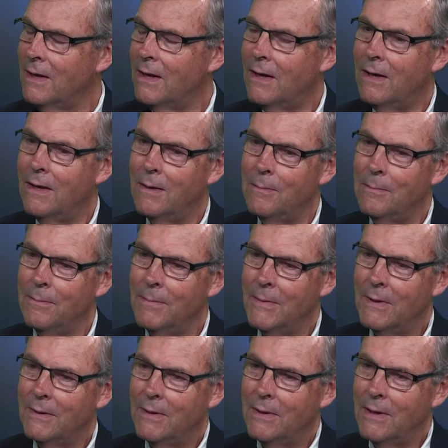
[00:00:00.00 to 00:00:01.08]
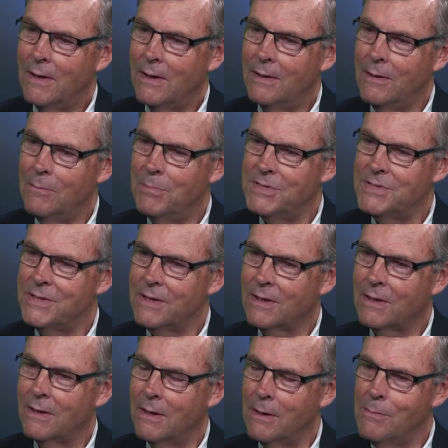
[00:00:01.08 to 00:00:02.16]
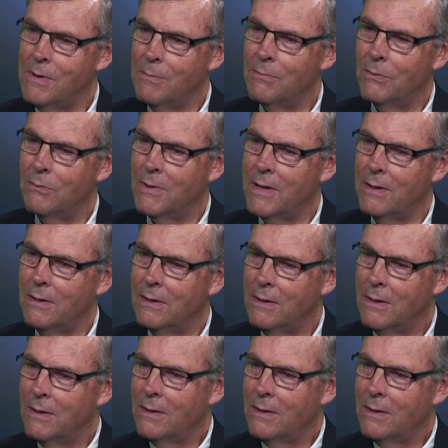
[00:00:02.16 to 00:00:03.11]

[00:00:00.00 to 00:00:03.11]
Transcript: Um, and in particular, I remember when